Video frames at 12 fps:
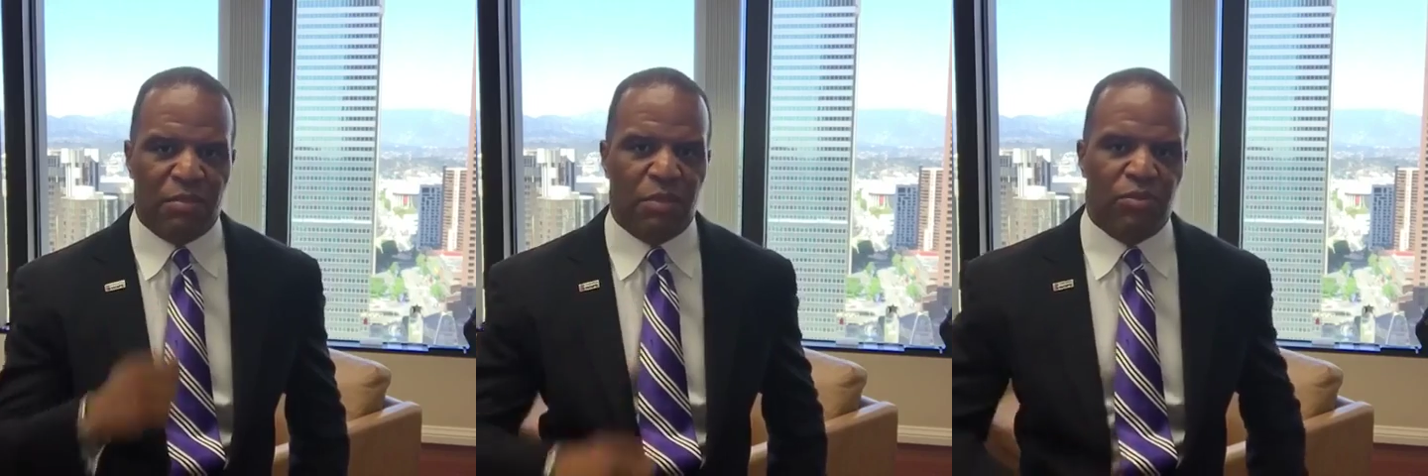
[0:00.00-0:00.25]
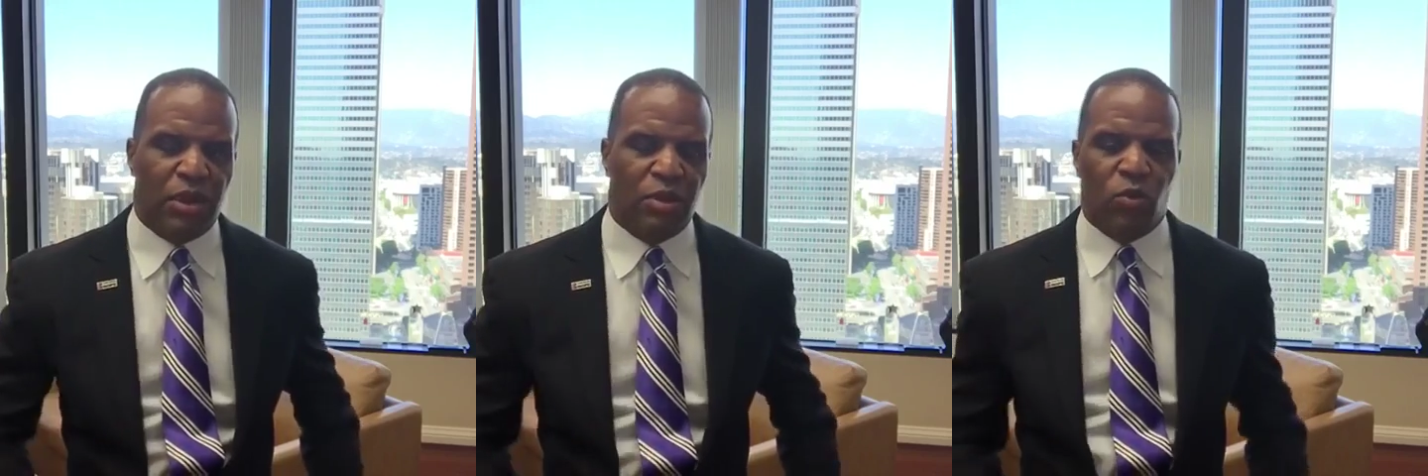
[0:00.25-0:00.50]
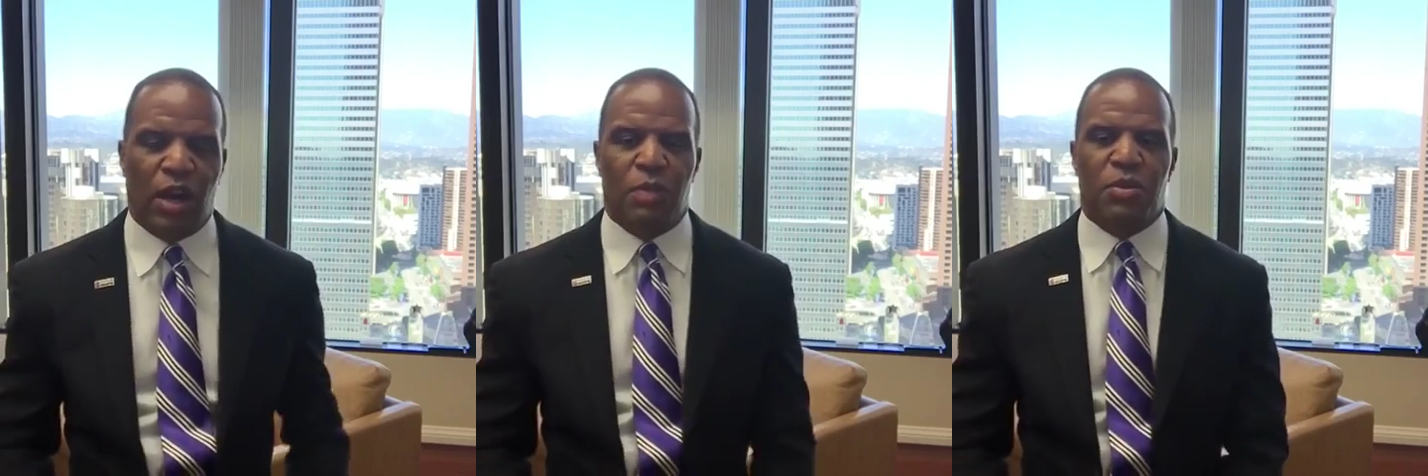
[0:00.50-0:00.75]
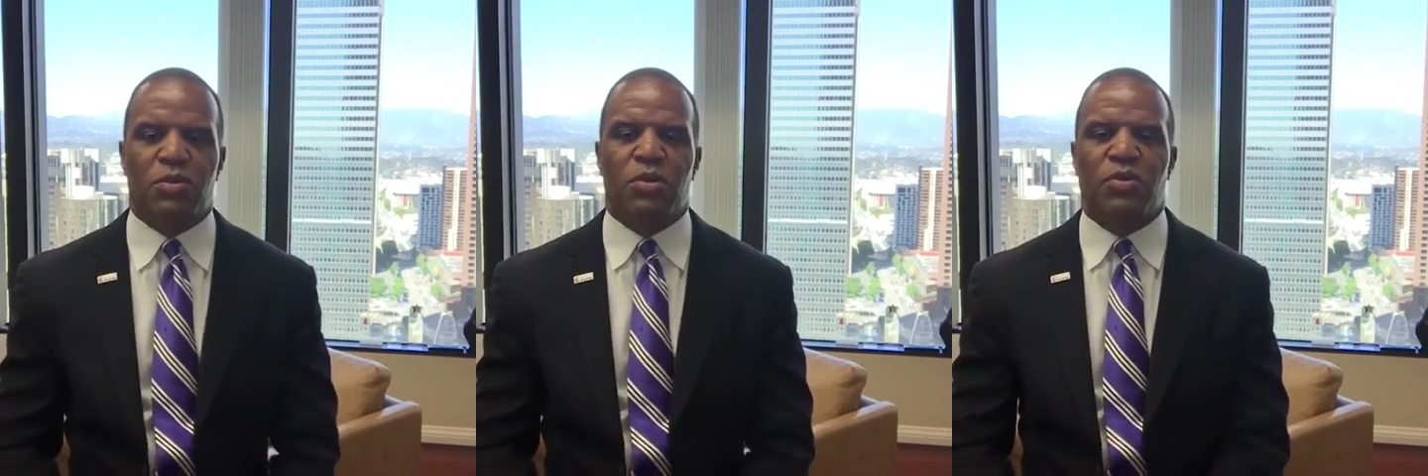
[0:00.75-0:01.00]
my brother Rod
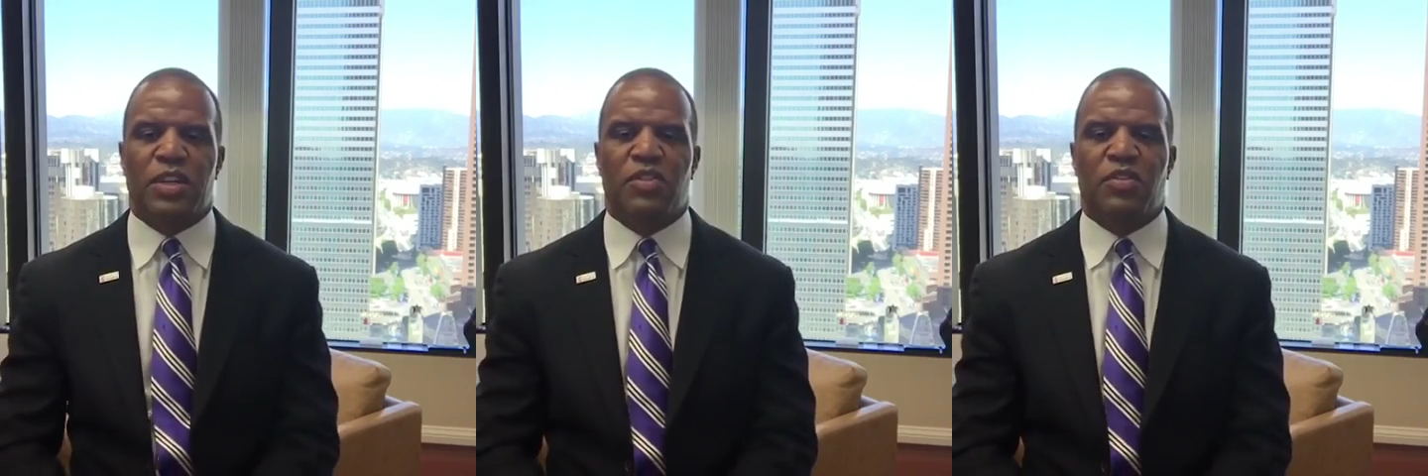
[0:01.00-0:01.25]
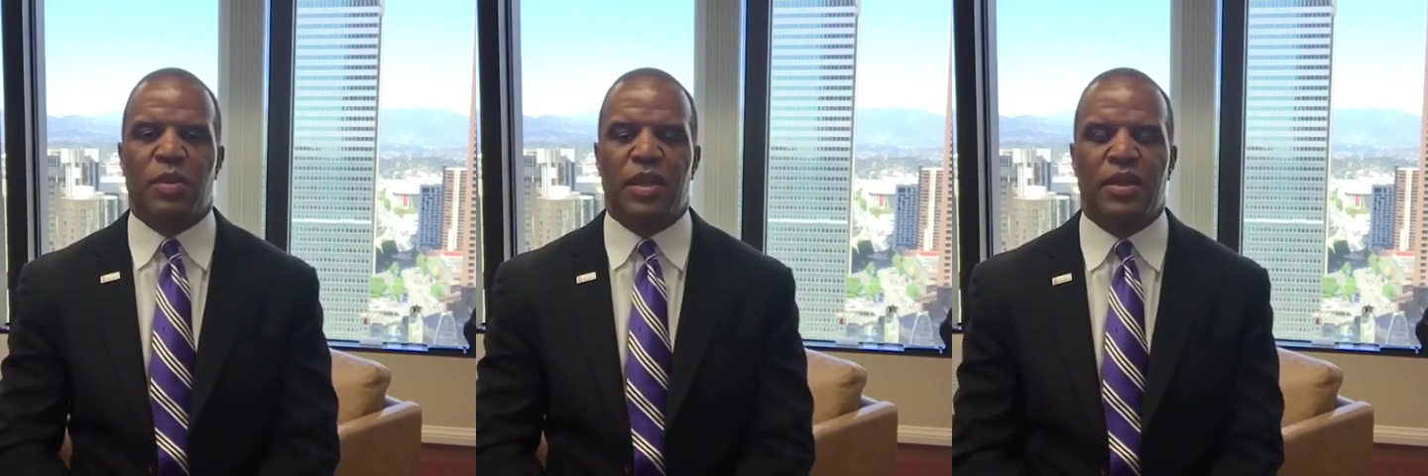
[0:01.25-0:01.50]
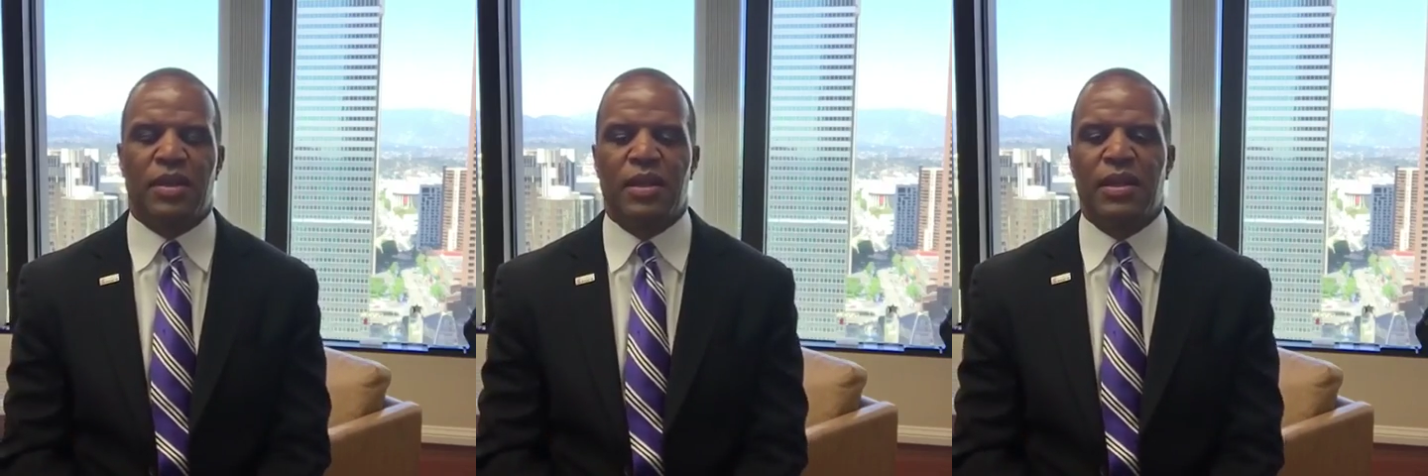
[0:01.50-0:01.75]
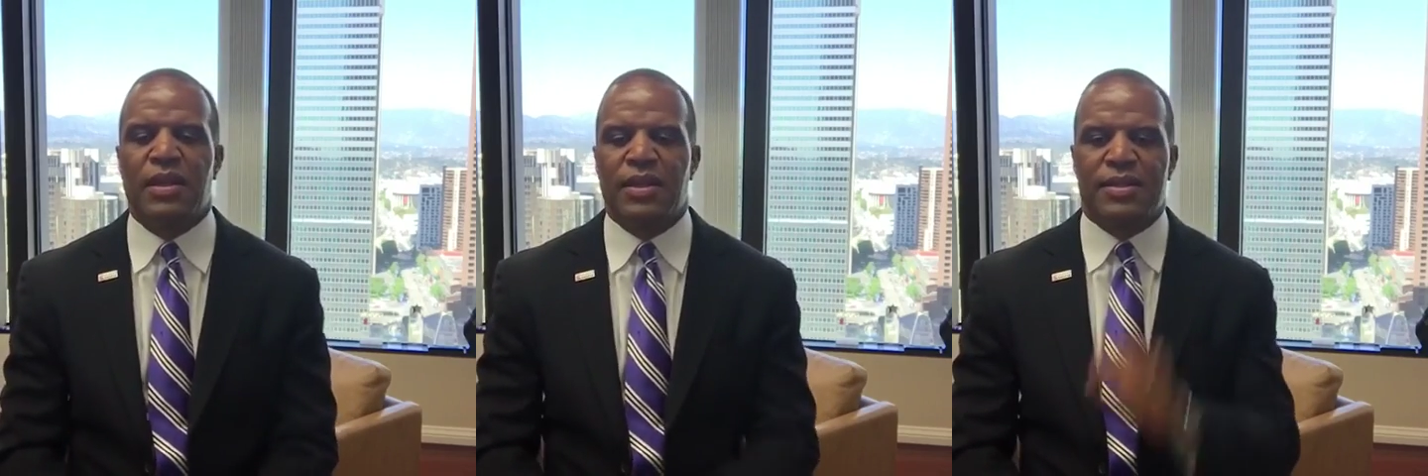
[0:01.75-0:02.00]
McGrew for giving me
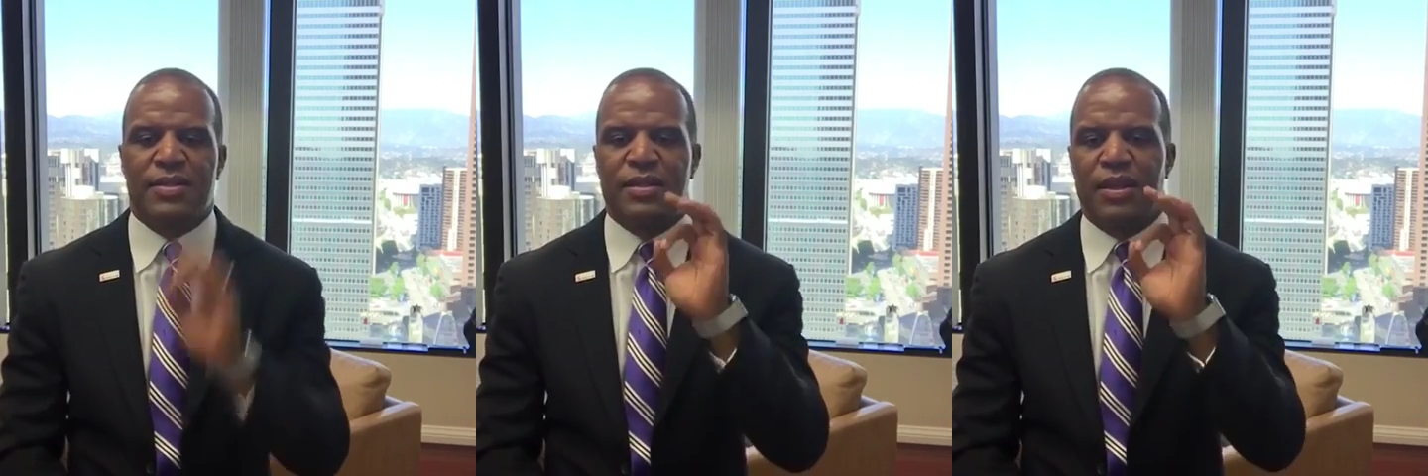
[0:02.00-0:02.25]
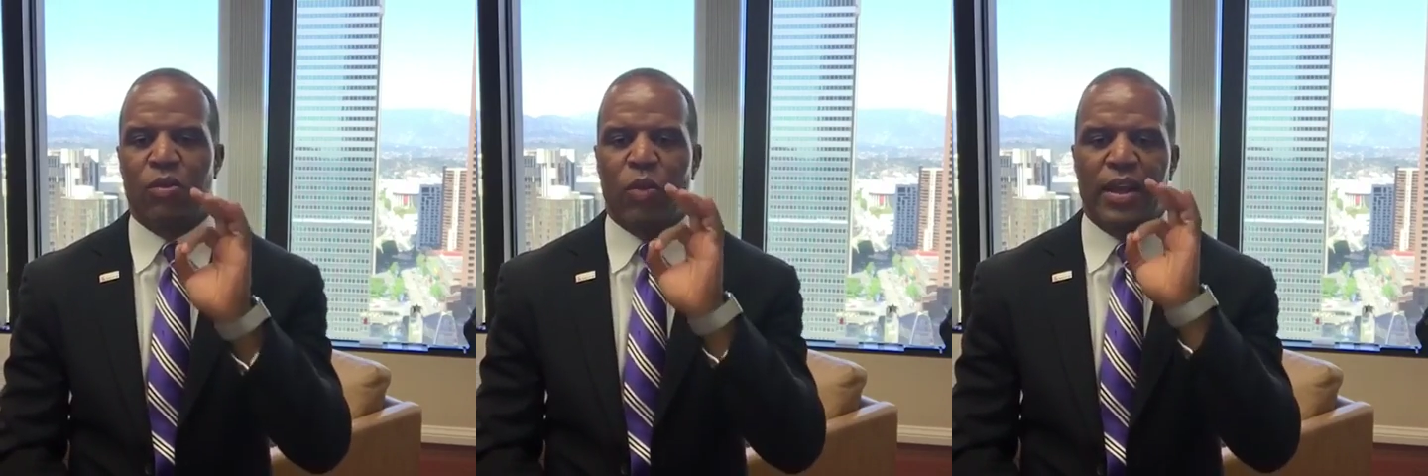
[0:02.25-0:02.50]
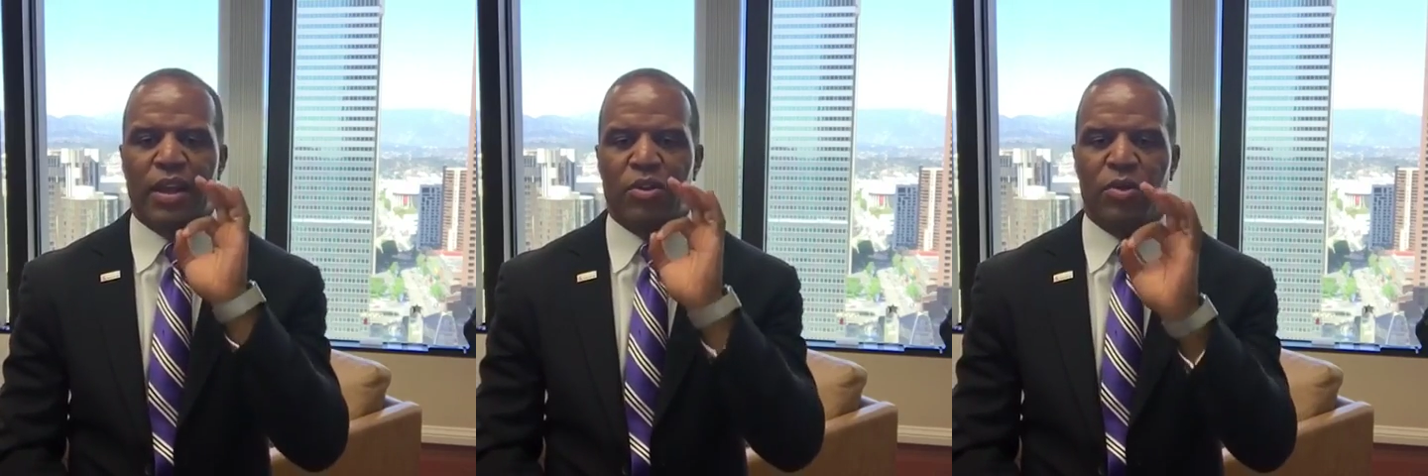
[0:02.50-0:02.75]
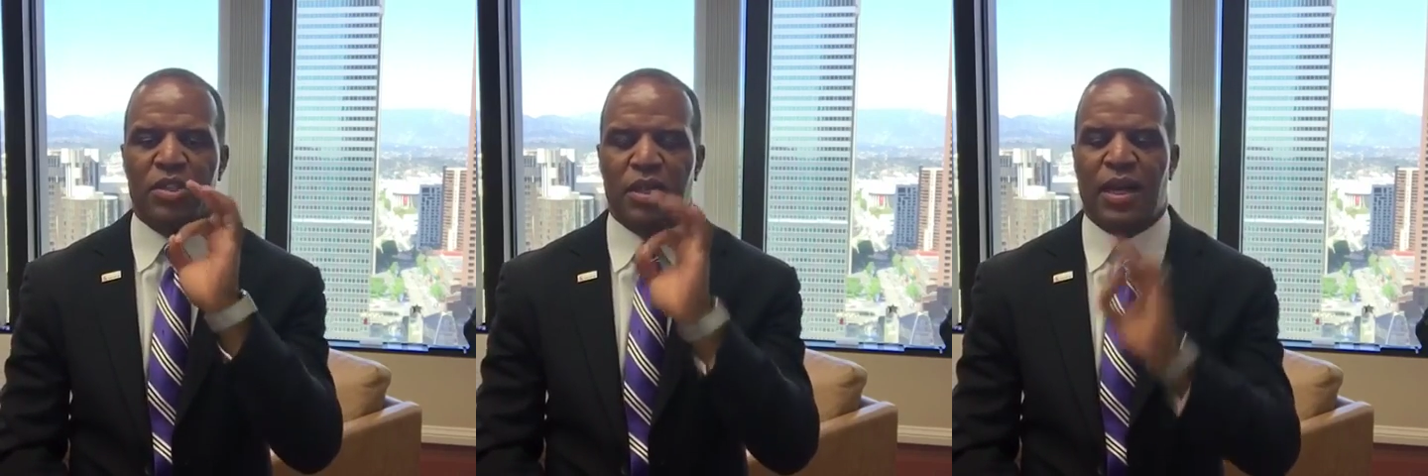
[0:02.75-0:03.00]
the way to
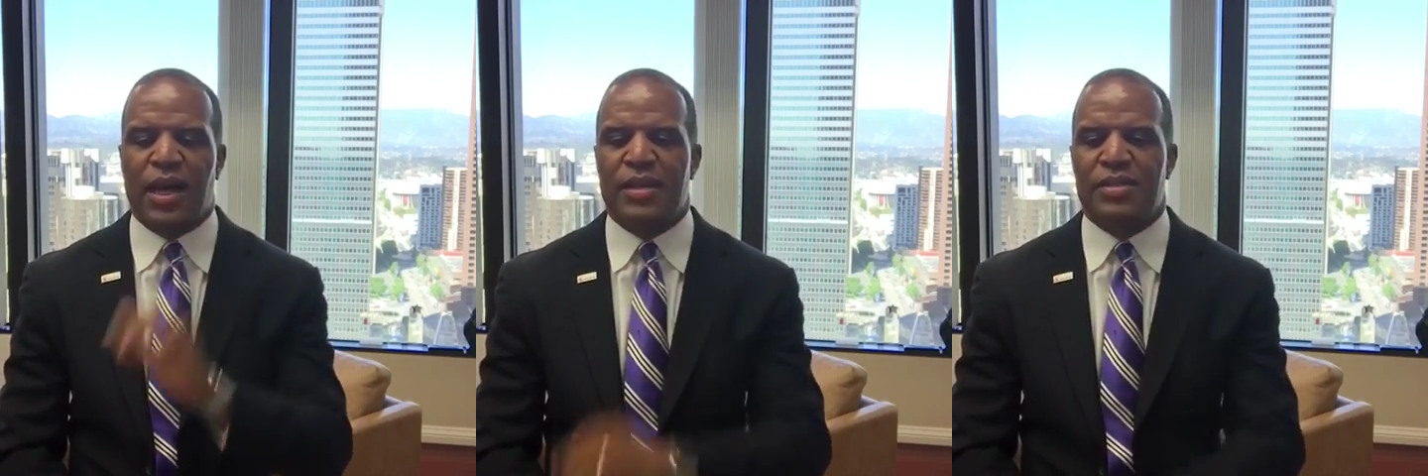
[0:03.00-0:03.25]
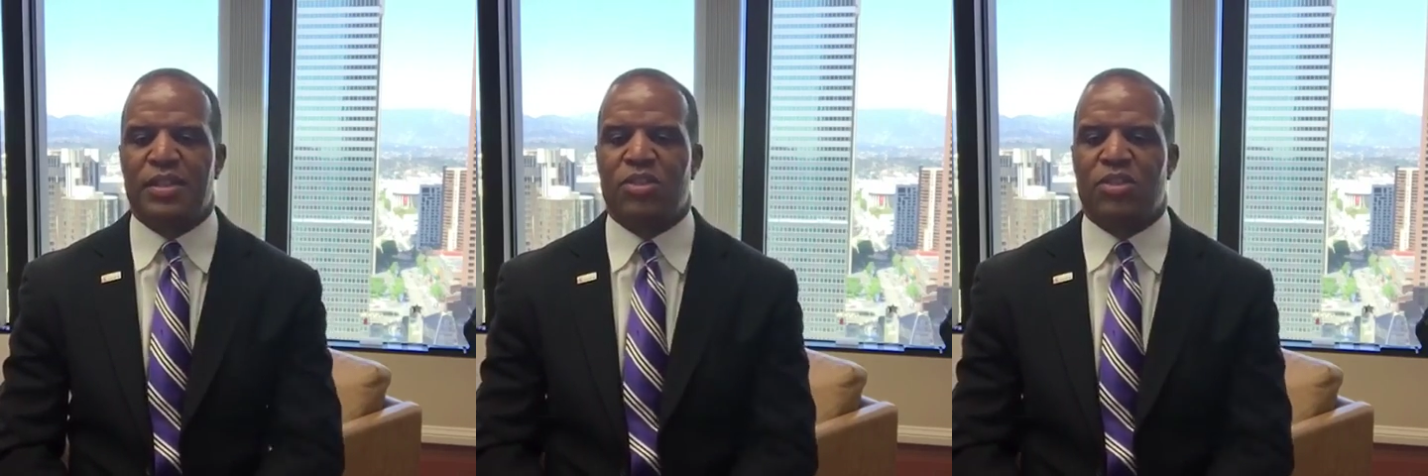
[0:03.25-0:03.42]
crystallize this.